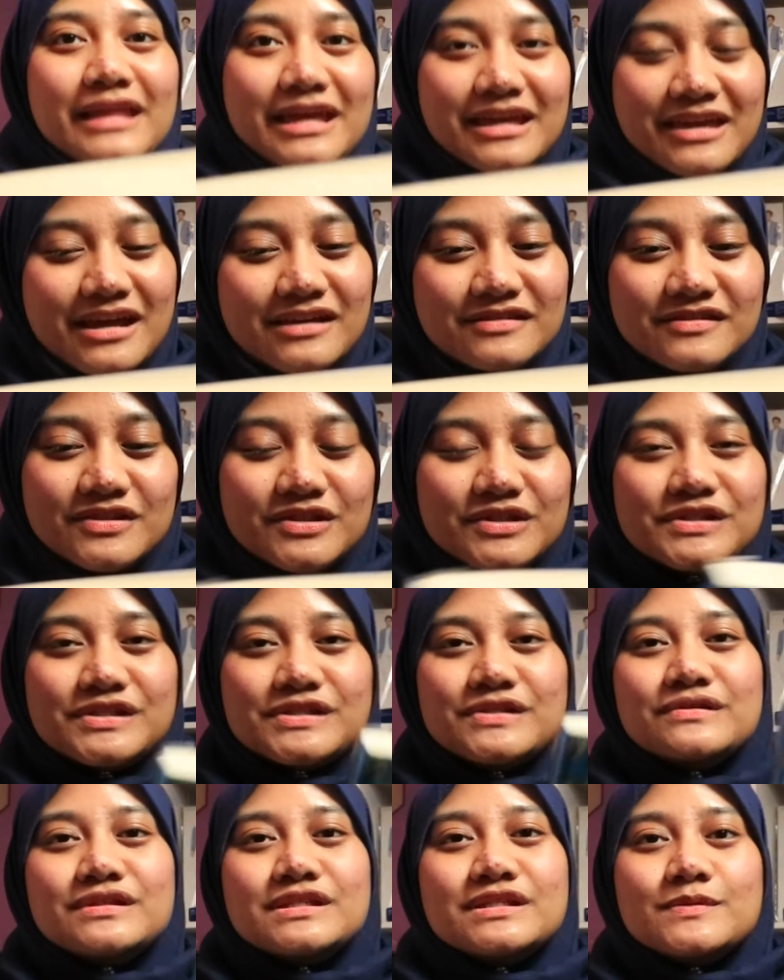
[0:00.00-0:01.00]
Lancaster.
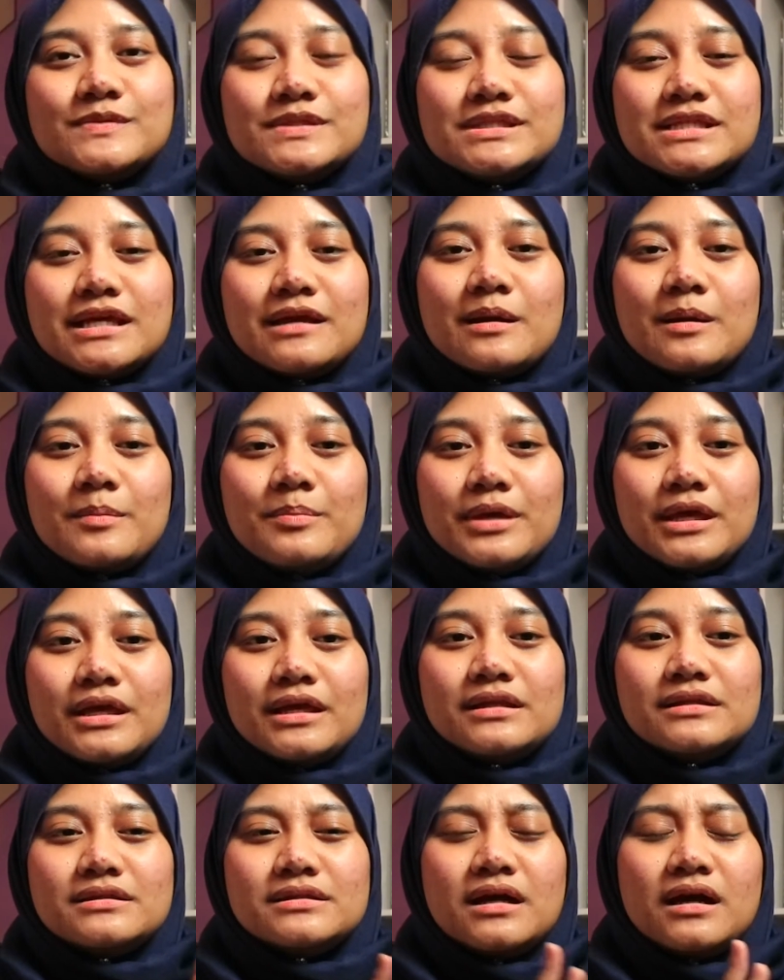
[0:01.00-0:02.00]
So this was set up
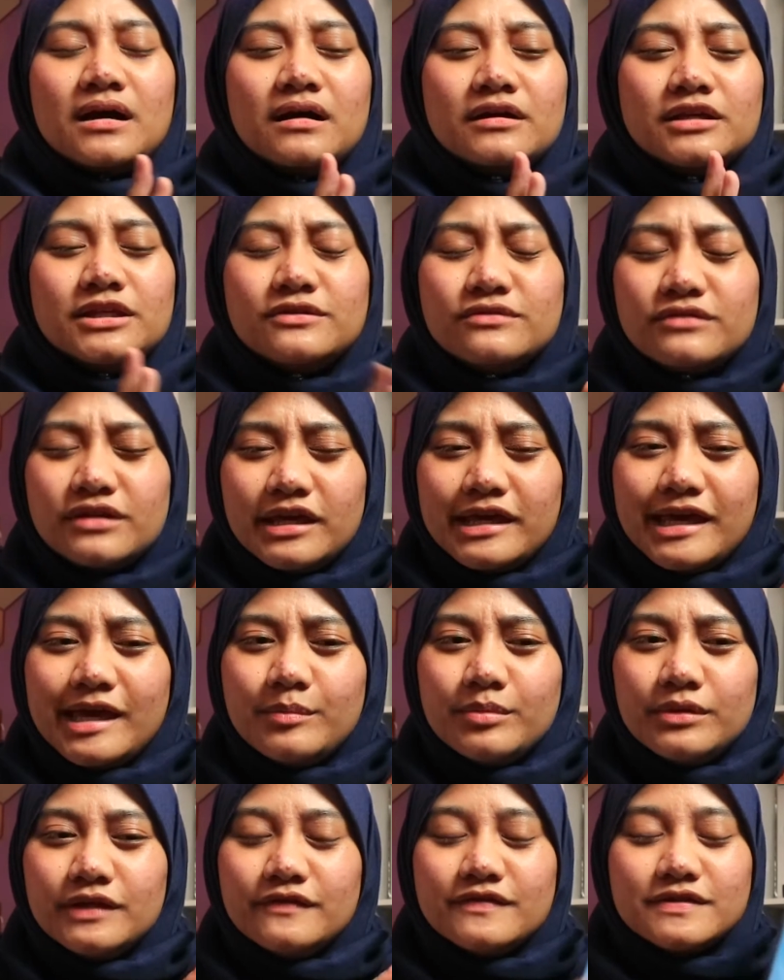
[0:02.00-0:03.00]
in UK, I
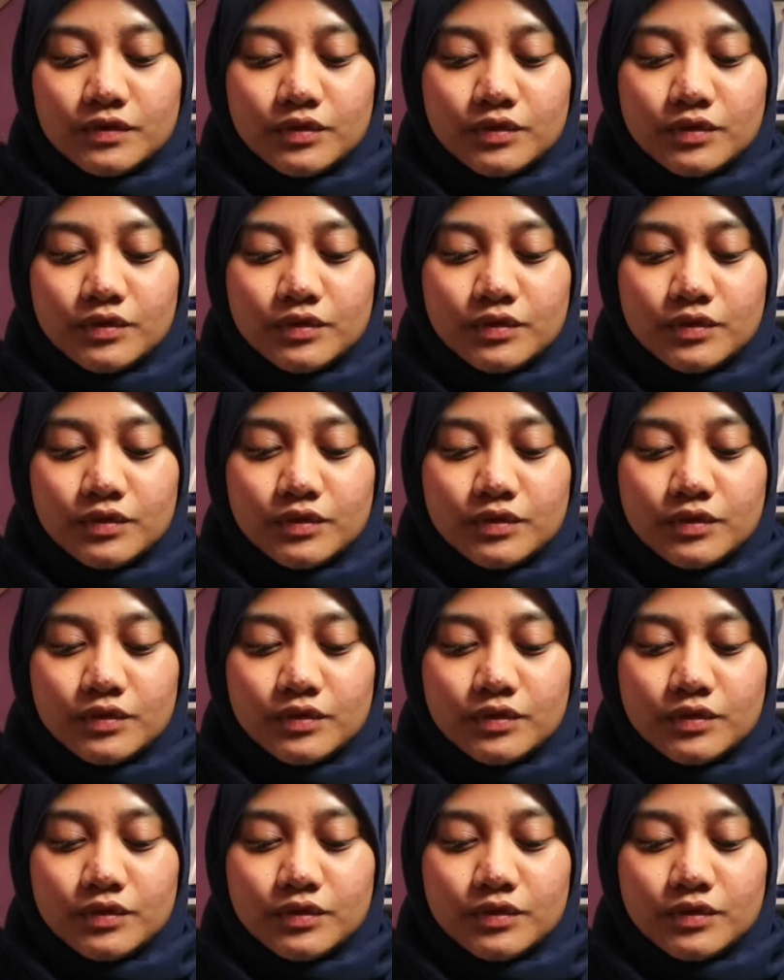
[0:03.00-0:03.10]
believe.